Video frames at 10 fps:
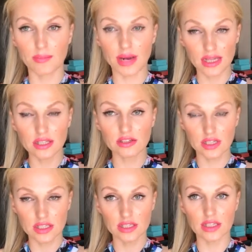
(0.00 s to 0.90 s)
main
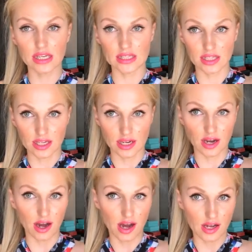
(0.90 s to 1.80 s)
ingredient in uh,
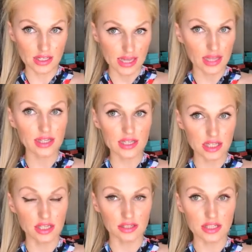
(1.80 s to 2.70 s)
uh, sunless
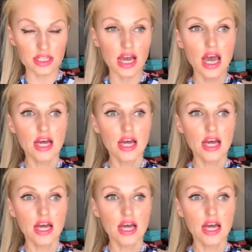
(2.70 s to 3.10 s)
tanners.